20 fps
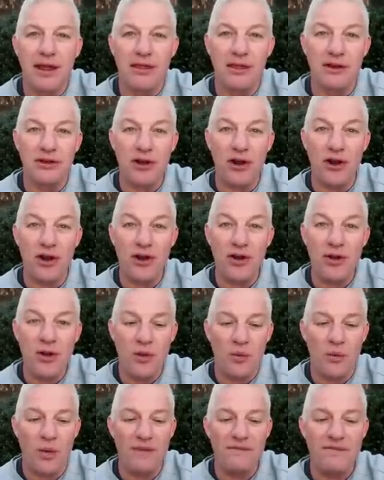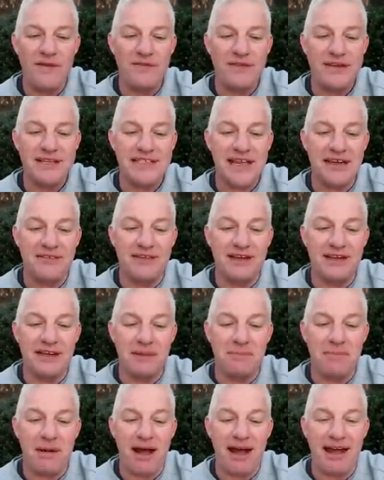The turn, 157 in
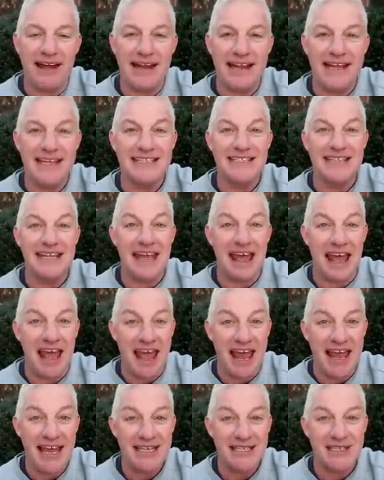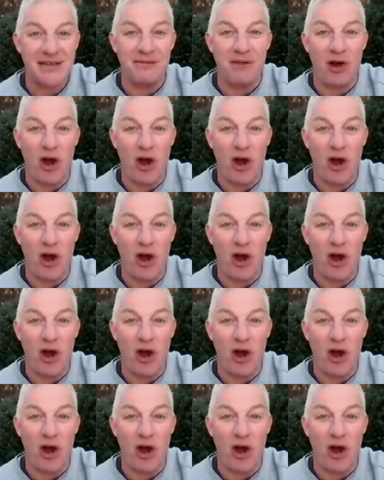the pot is the ace of